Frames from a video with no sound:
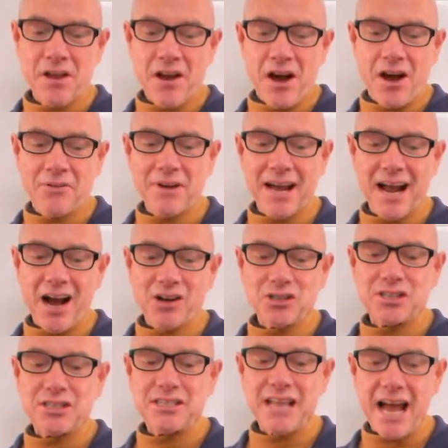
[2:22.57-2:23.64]
All right, our
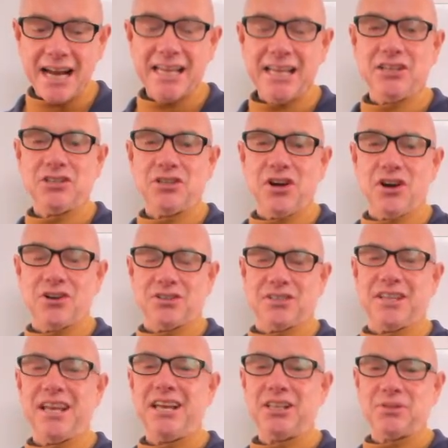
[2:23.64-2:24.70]
second toast
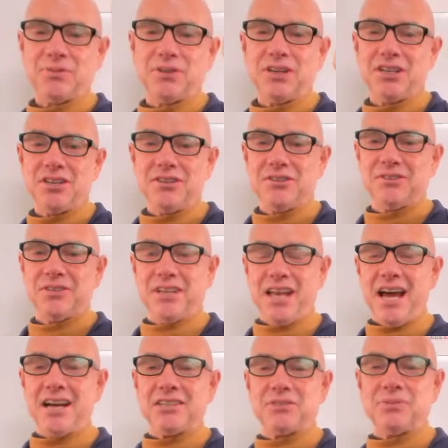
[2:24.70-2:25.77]
is for you.
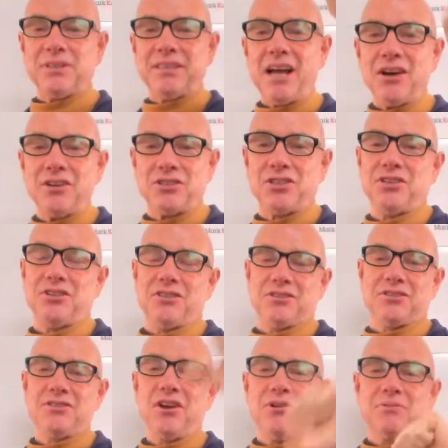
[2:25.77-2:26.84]
Yes, without you, there's
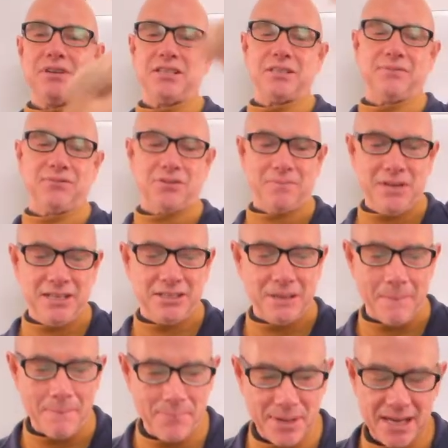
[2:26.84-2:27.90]
no reason for me to
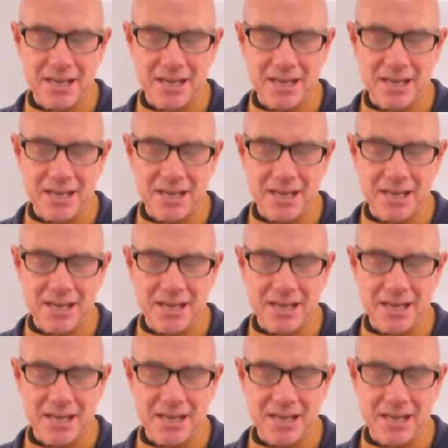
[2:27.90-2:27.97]
be